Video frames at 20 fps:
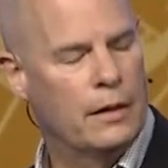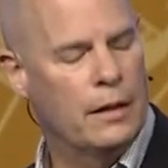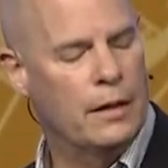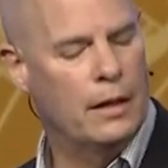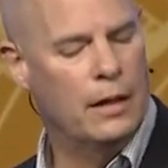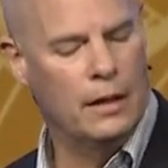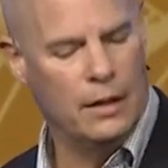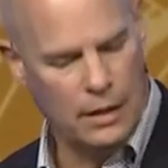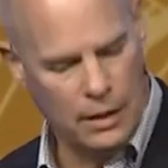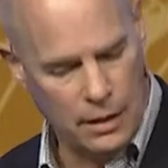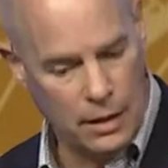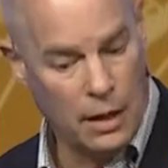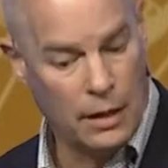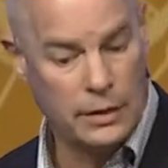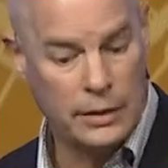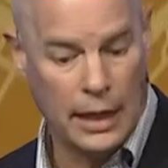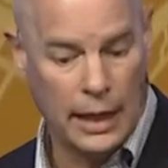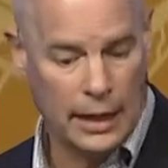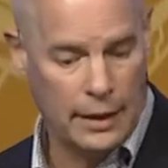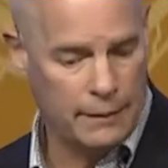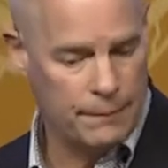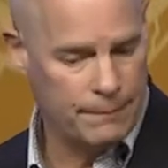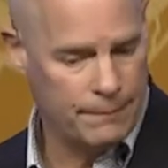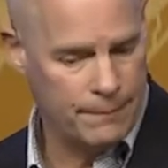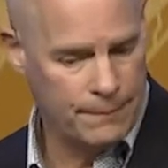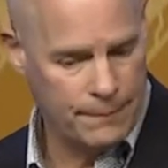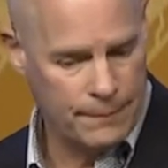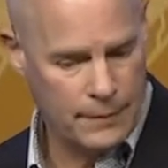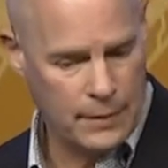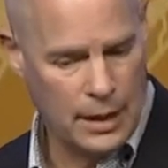in our day.
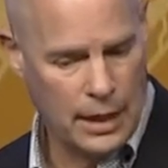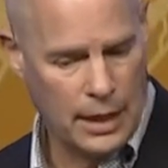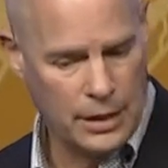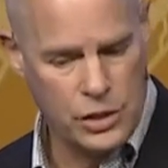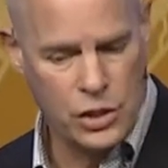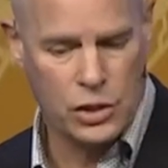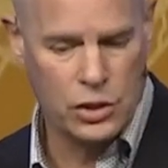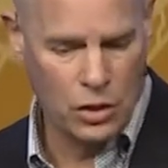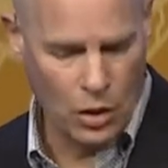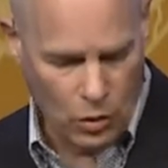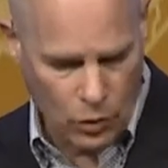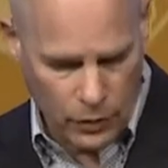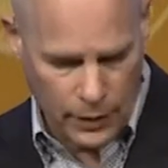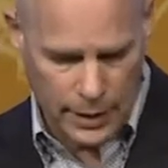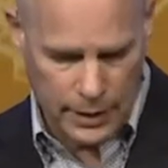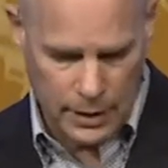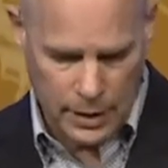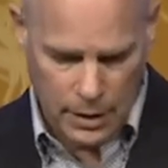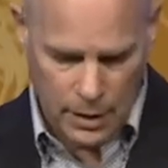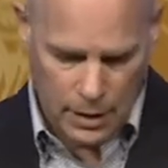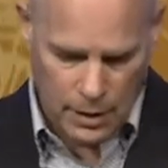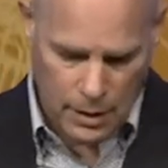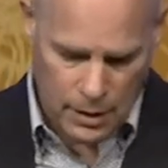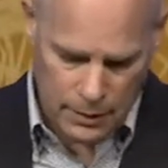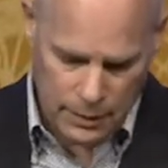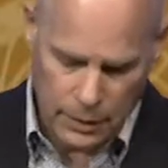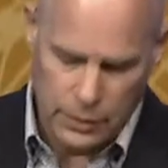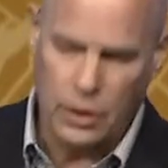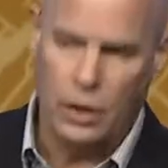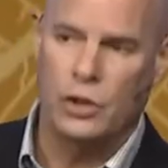I just know that,
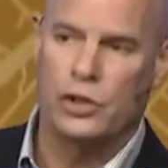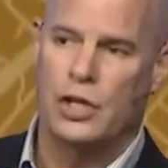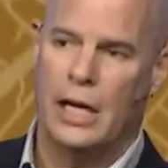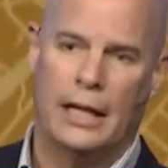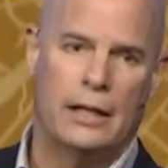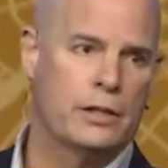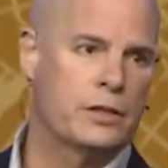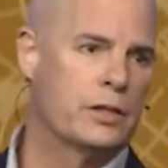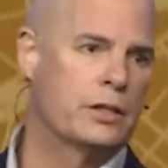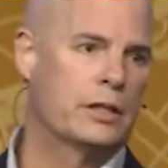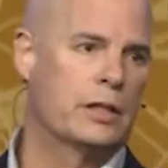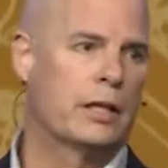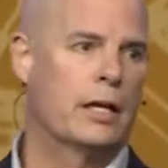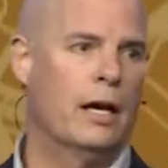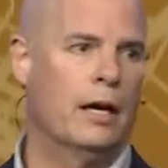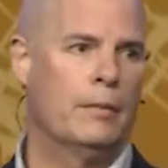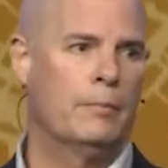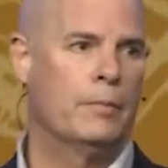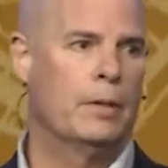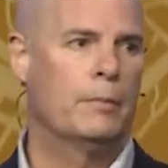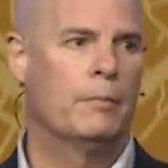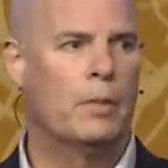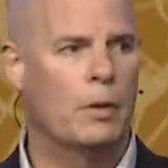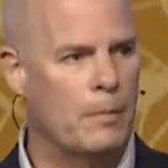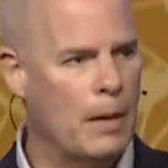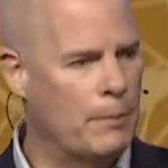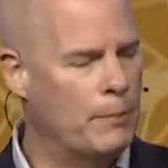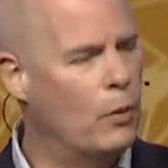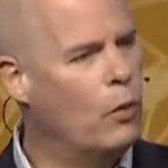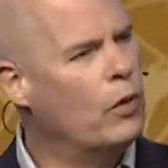that there are challenges to come. But, but
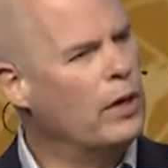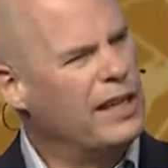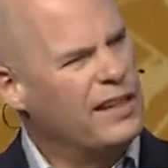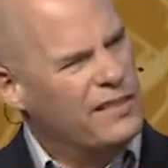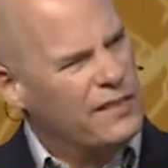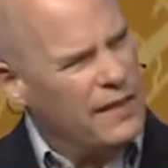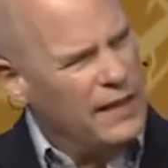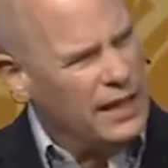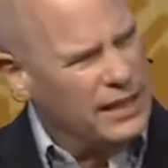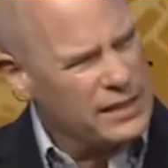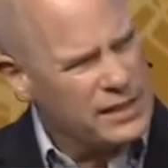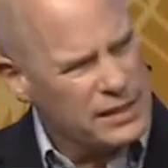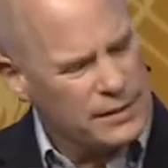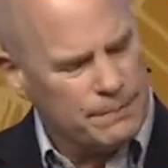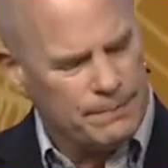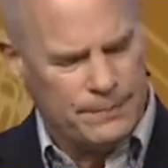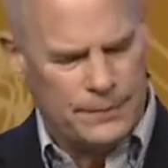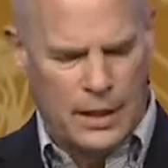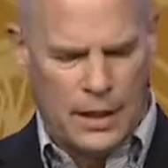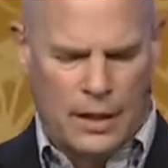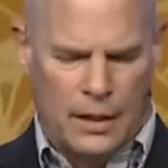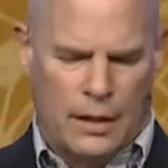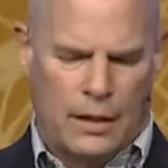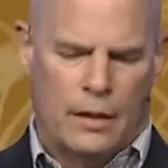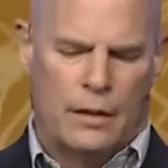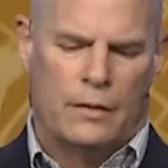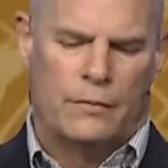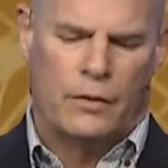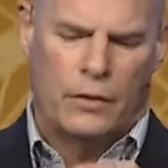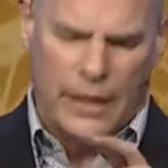my point is this.
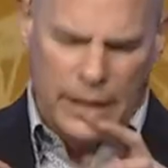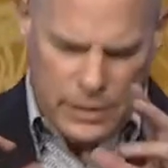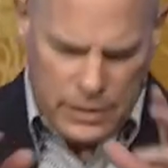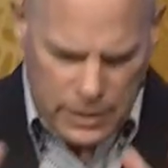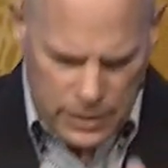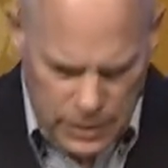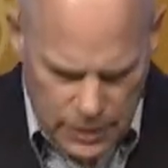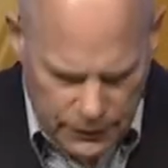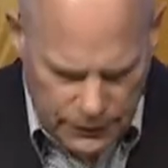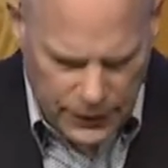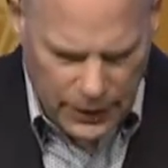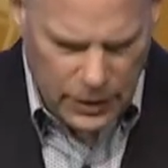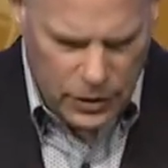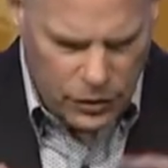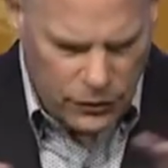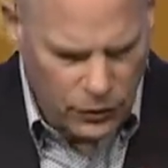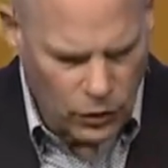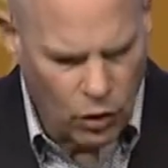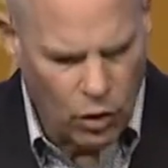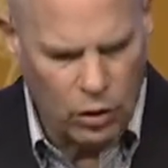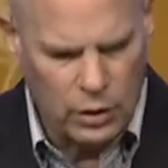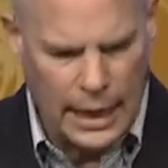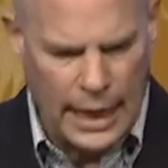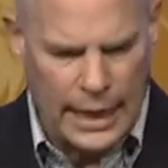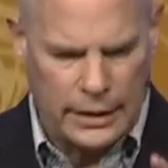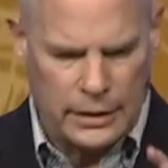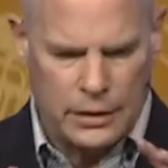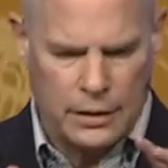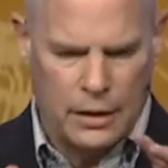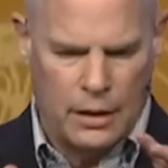For instance, the Fairness for All
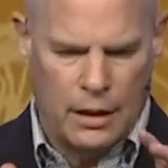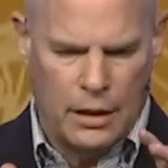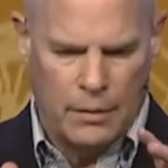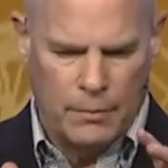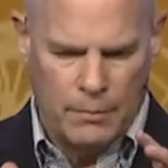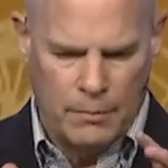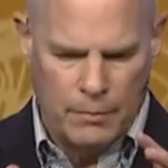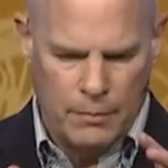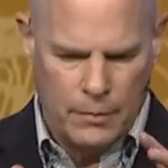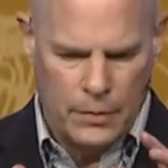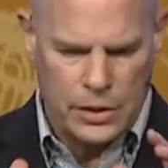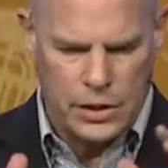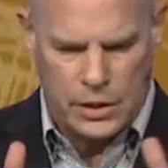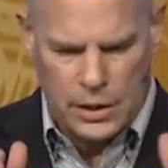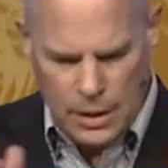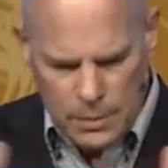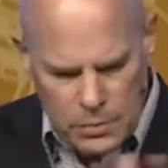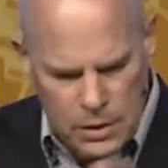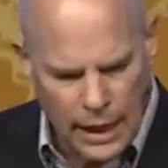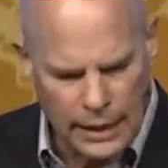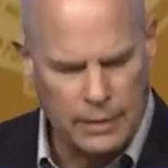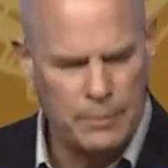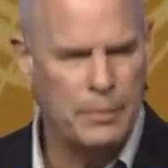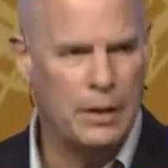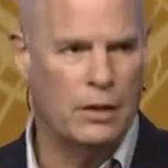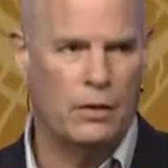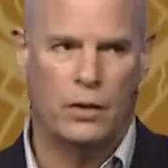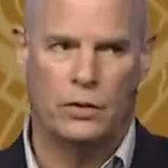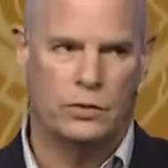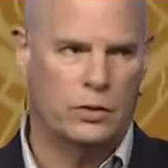Act um, seems like a
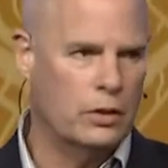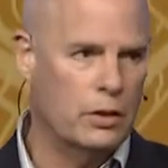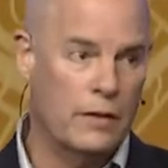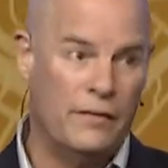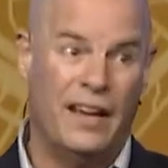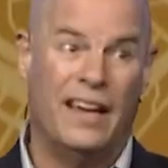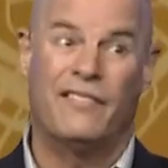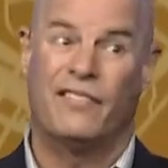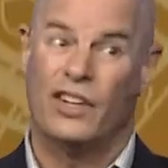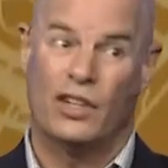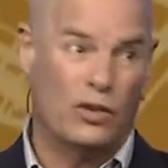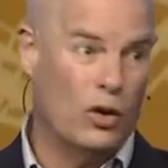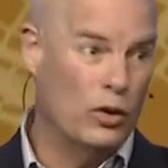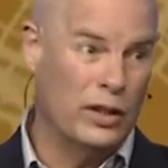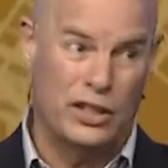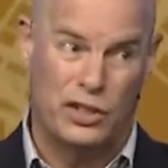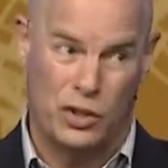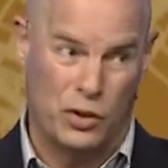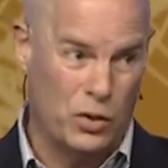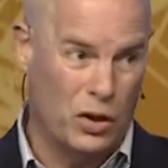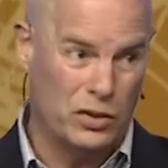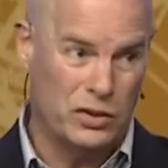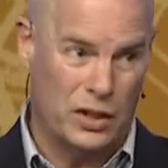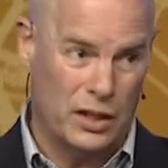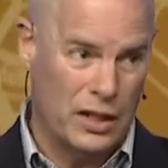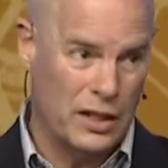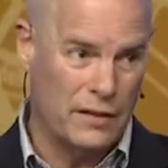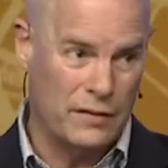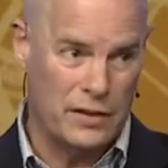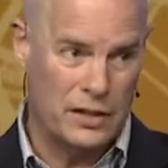better alternative. If there are only two
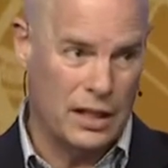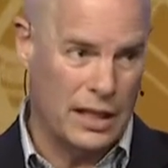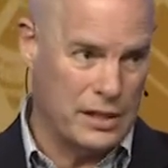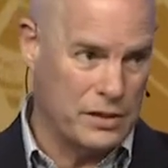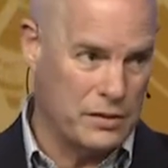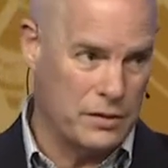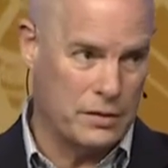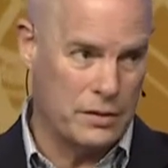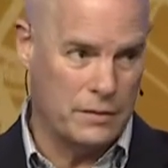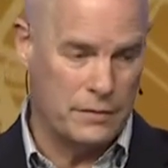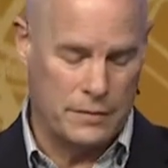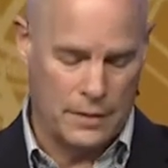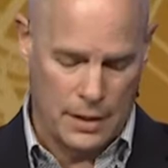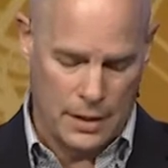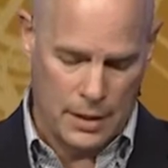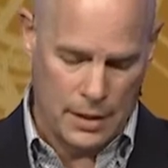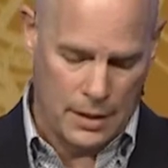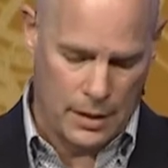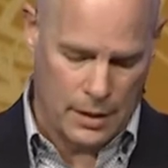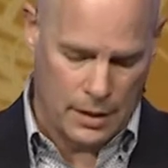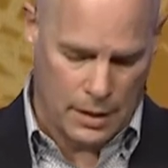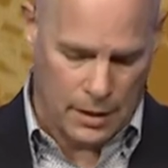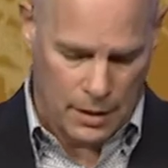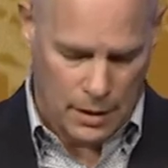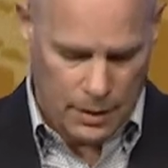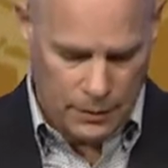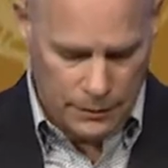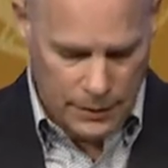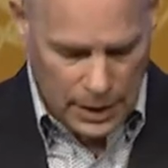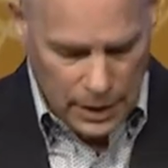alternatives, lesser of,
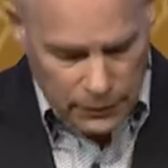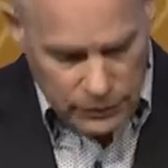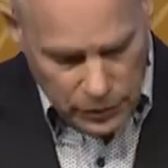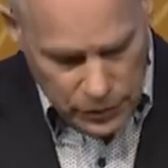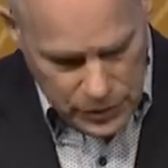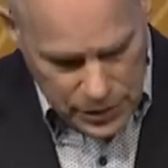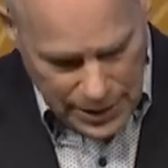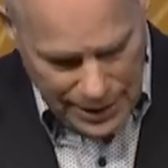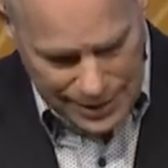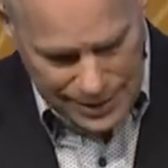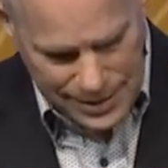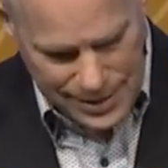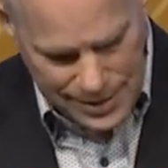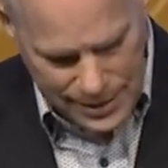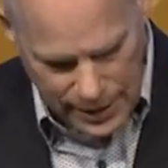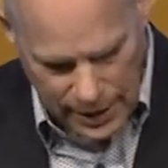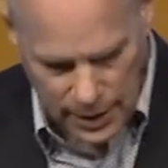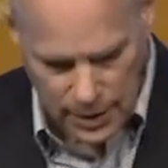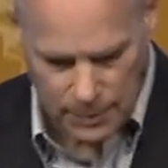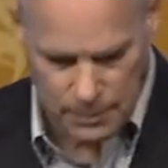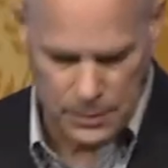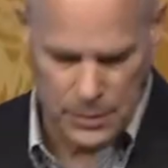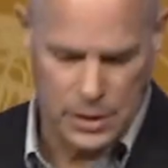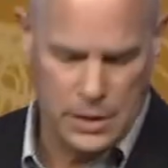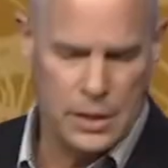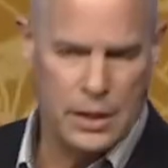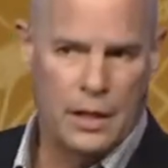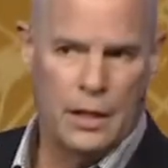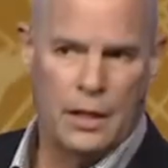of evils, it seems.